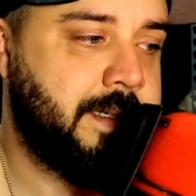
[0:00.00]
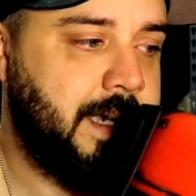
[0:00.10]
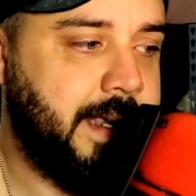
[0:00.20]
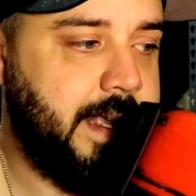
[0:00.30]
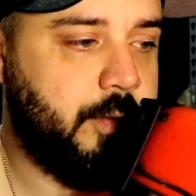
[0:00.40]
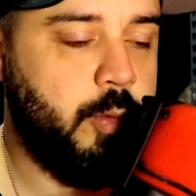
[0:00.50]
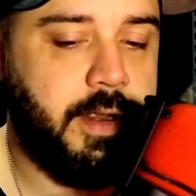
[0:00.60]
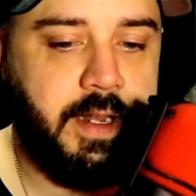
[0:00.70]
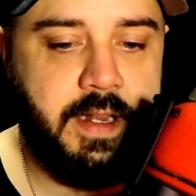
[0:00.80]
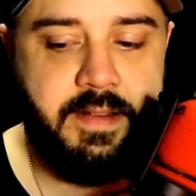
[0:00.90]
I guess we're
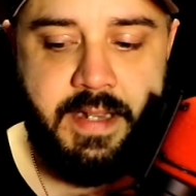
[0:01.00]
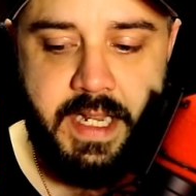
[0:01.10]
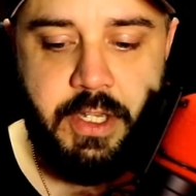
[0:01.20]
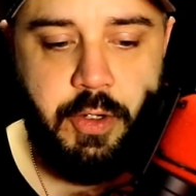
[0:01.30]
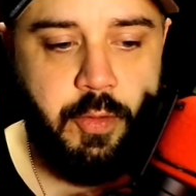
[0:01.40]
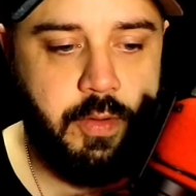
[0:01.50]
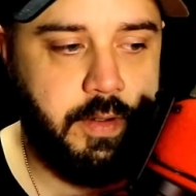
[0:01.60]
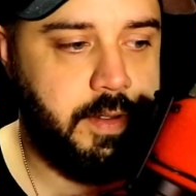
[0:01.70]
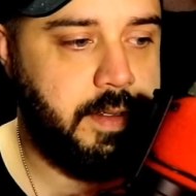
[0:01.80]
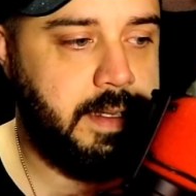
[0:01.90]
going to continue
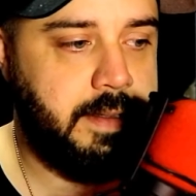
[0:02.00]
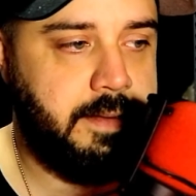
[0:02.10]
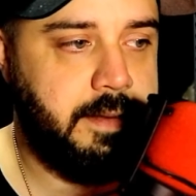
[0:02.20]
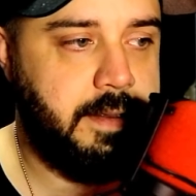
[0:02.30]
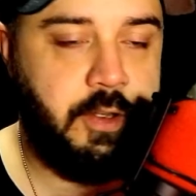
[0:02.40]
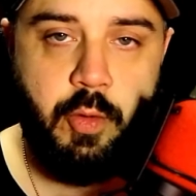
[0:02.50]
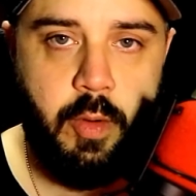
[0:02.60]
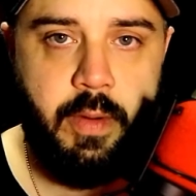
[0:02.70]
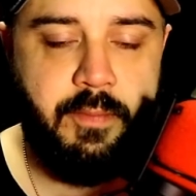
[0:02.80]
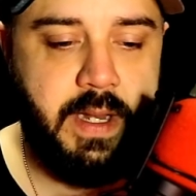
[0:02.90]
to do
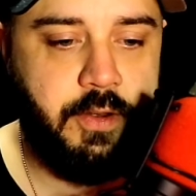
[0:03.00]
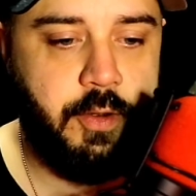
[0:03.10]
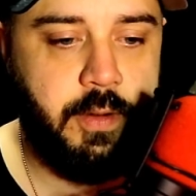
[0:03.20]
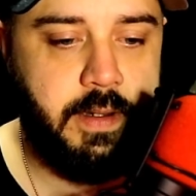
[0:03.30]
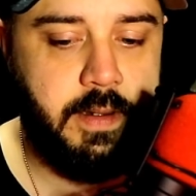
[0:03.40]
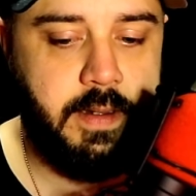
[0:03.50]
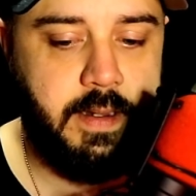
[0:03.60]
what we've been doing.